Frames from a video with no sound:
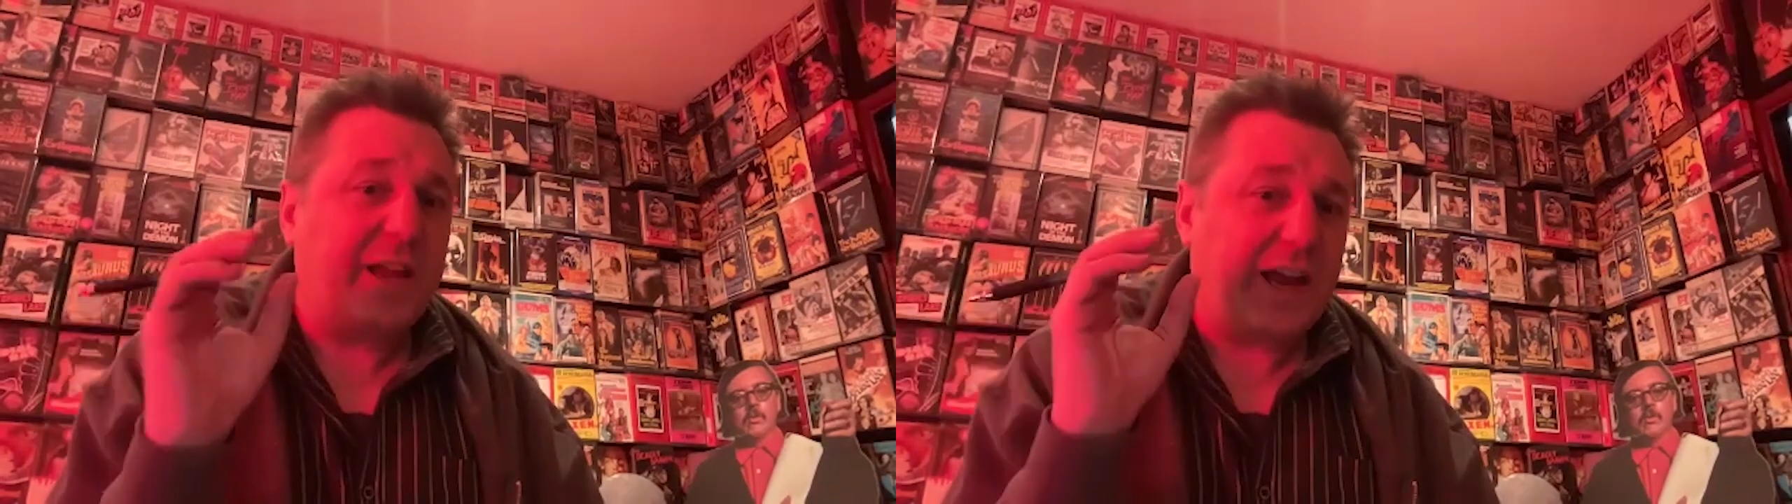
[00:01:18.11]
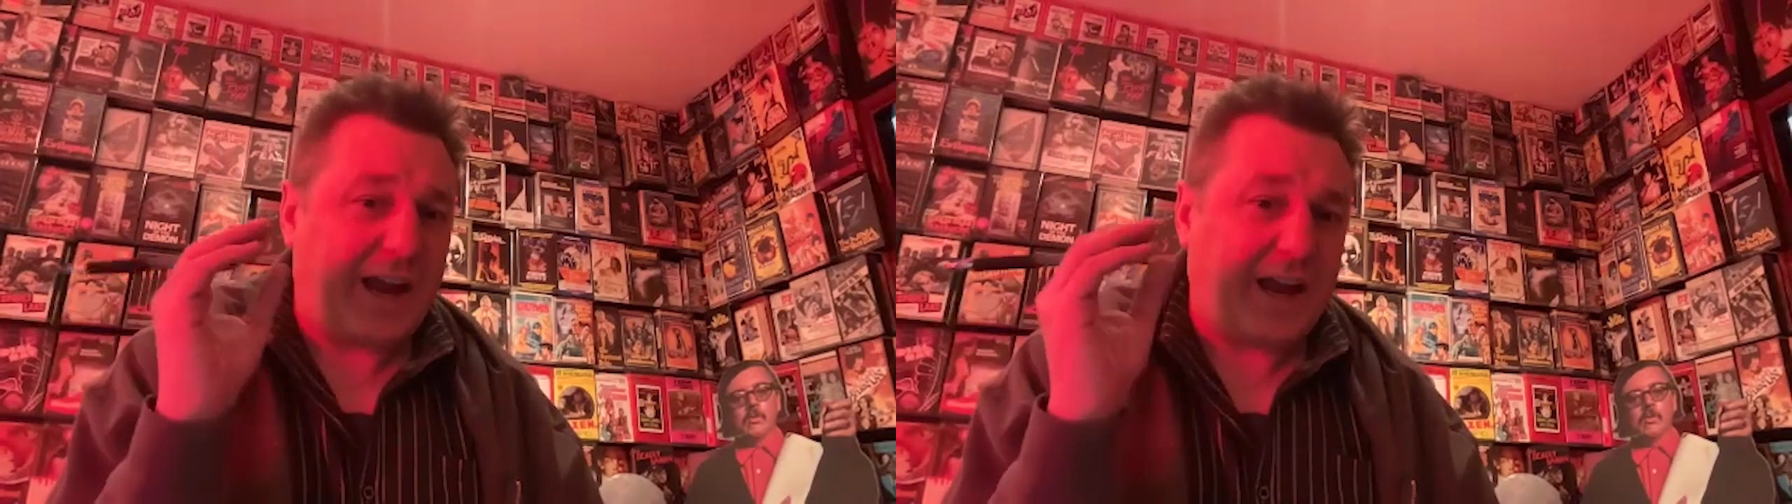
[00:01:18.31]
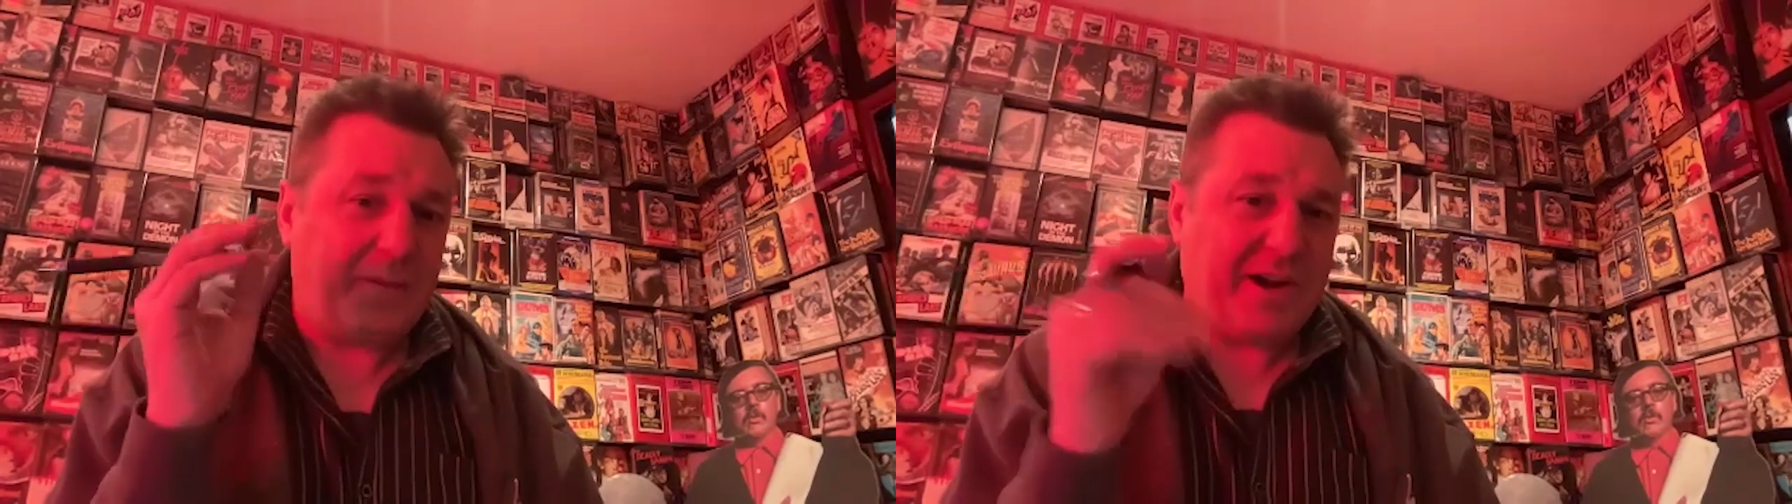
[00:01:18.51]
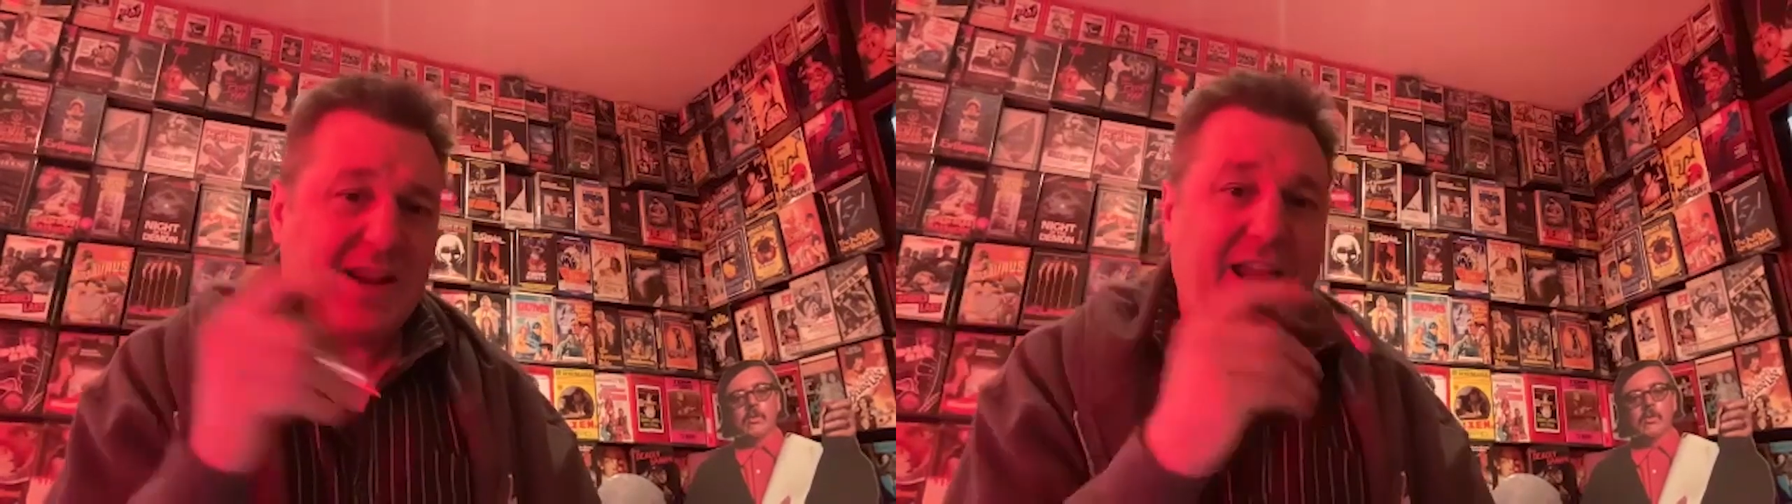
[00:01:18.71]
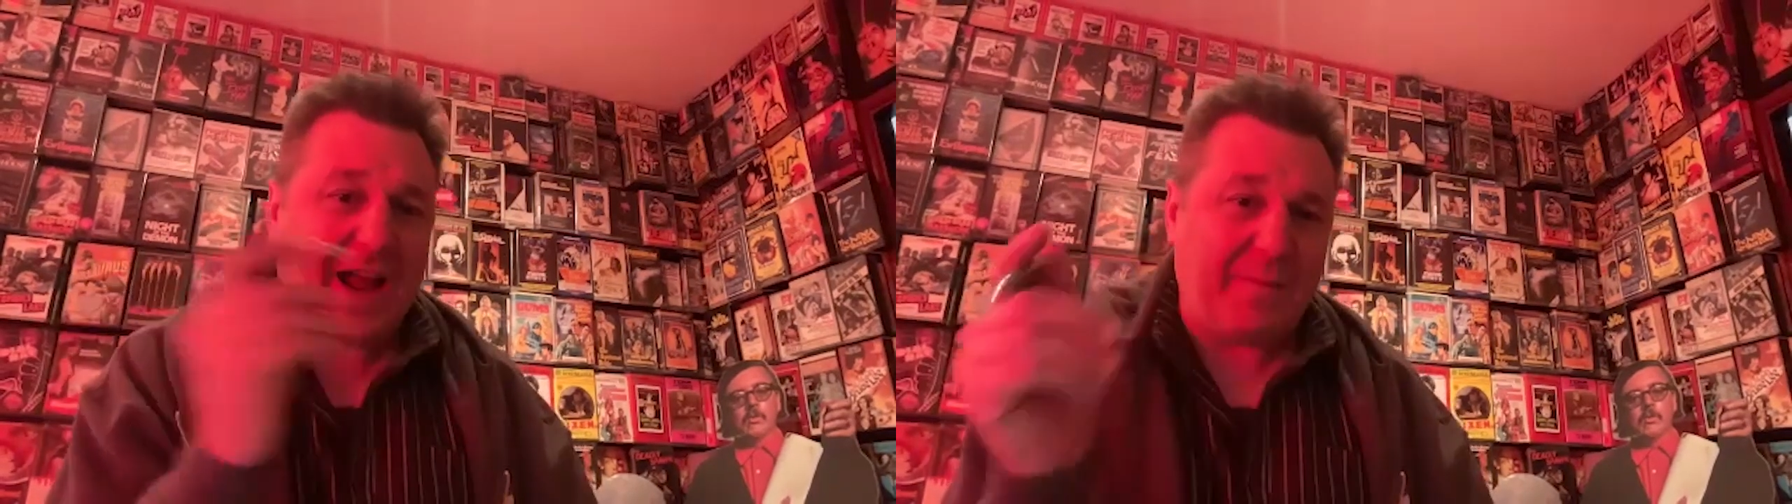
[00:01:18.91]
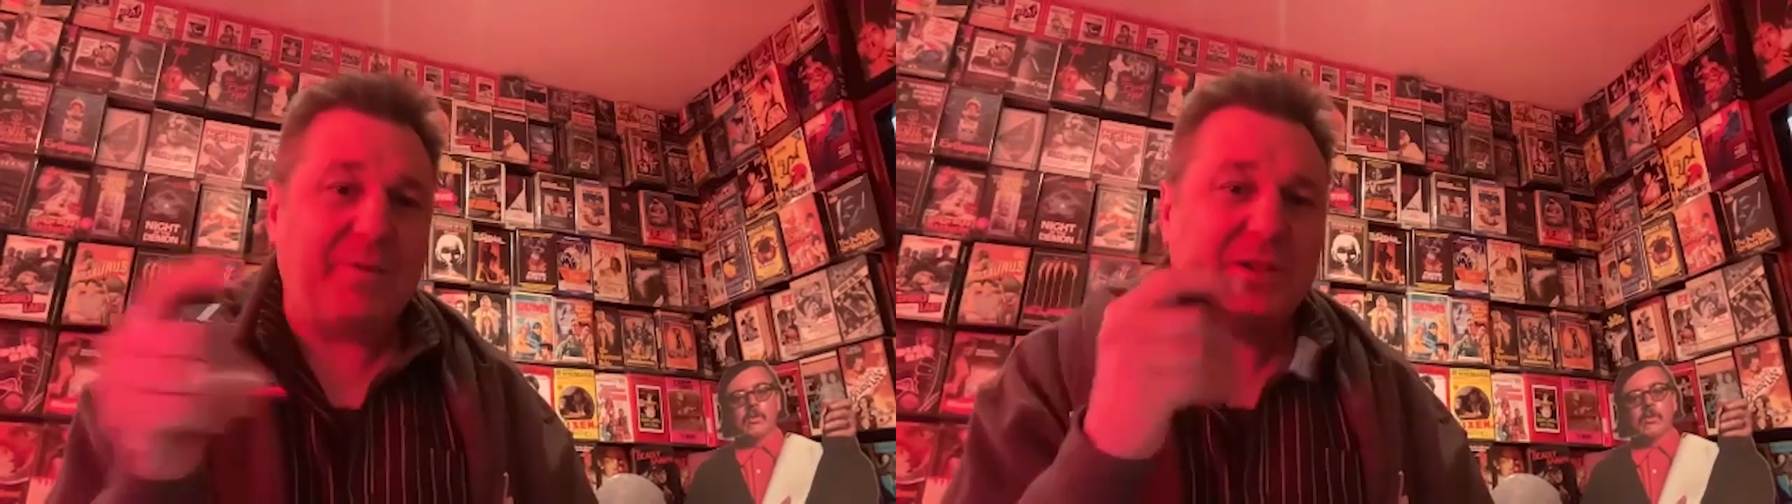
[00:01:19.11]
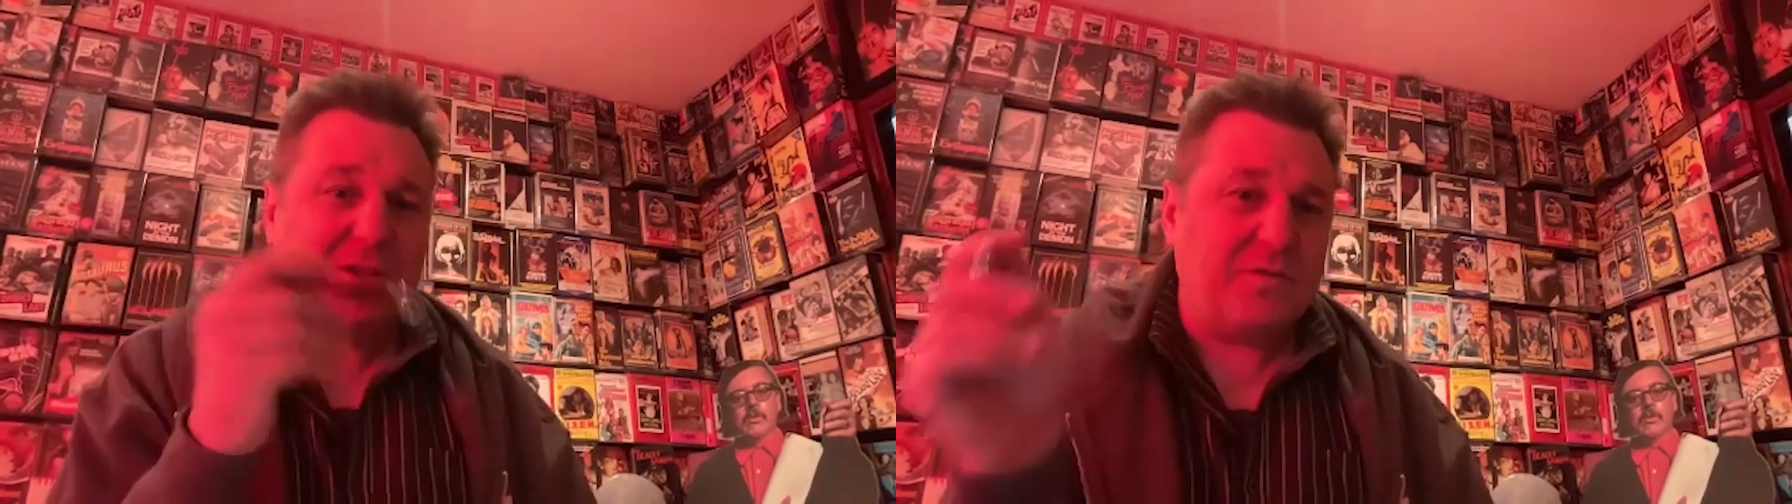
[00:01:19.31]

but he happened